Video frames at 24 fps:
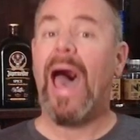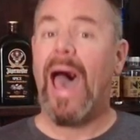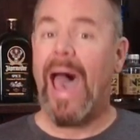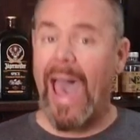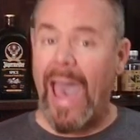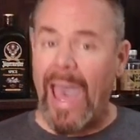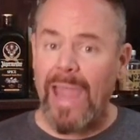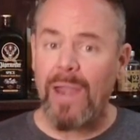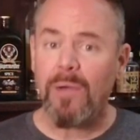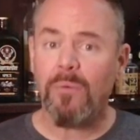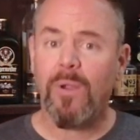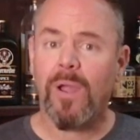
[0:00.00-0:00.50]

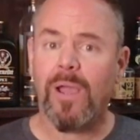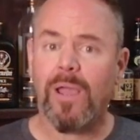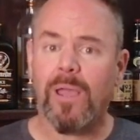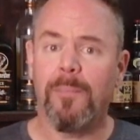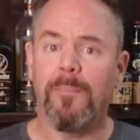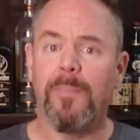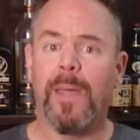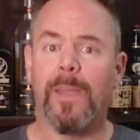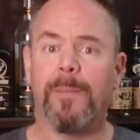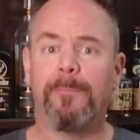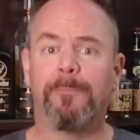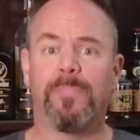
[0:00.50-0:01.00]
I
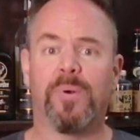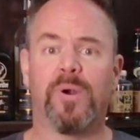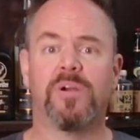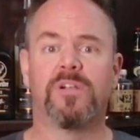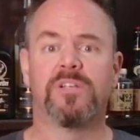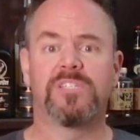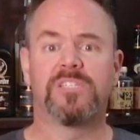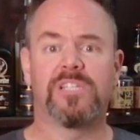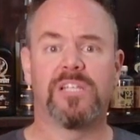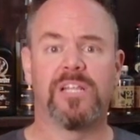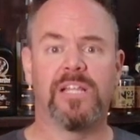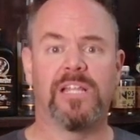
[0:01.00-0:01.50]
recommend
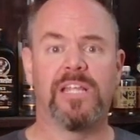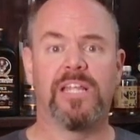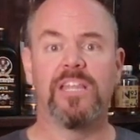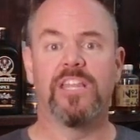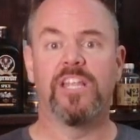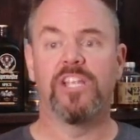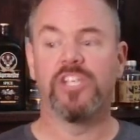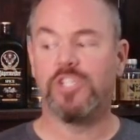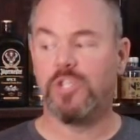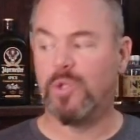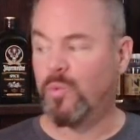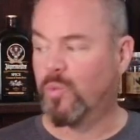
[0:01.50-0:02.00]
personally that